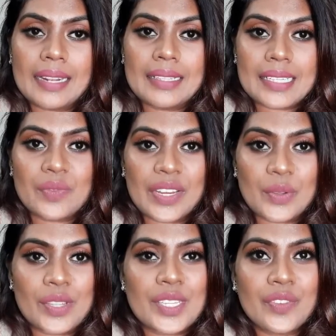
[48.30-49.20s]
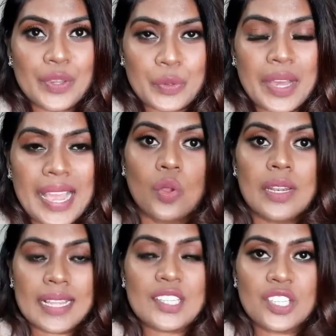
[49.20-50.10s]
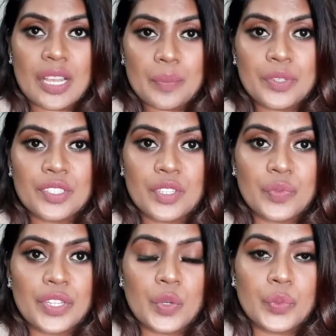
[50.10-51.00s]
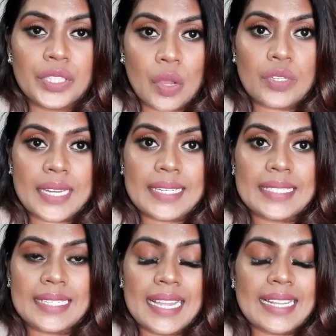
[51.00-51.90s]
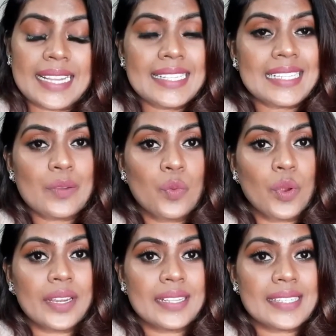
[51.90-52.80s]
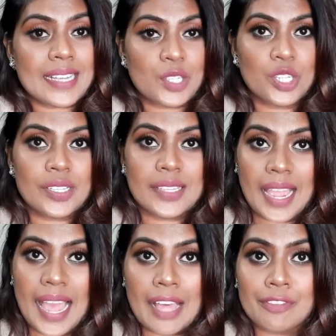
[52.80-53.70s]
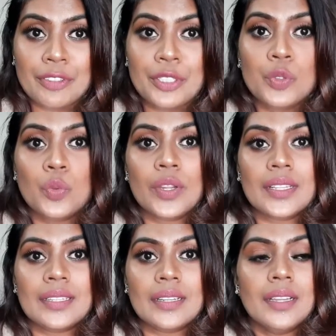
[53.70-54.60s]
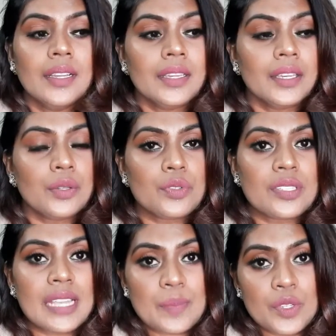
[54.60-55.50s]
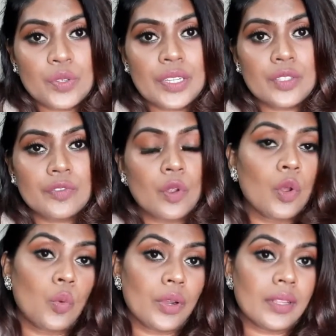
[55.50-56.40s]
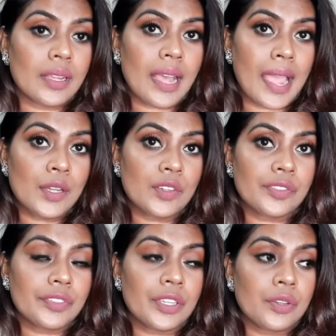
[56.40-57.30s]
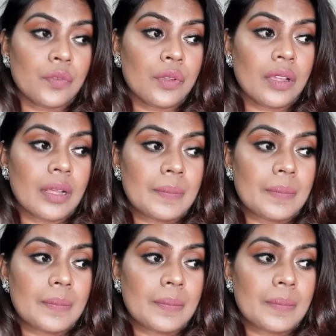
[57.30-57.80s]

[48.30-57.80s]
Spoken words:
this video is for you guys. So let's jump into the video without any delay. Let's see what are the suggestions I have for you, what are the, you know, steps you need to follow, what are the kind of, you know,